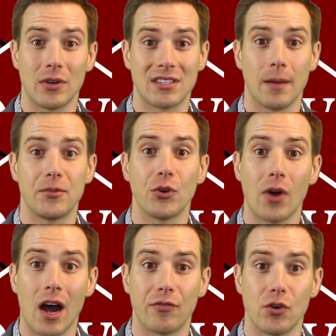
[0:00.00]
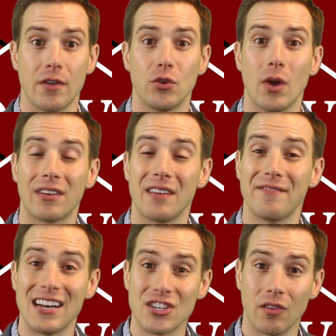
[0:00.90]
to accept your offer if you have
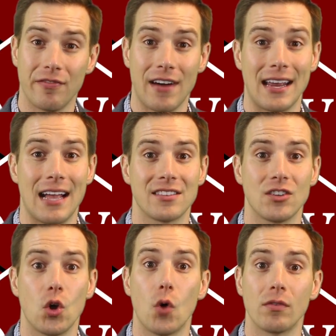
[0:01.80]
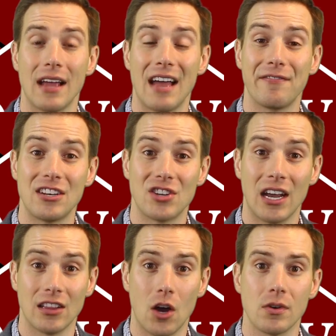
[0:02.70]
conventional financing over
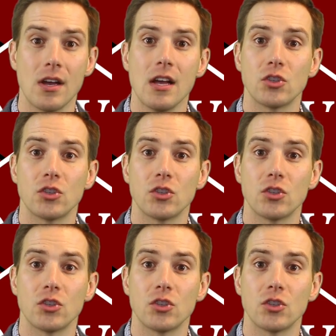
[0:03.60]
FHA loan.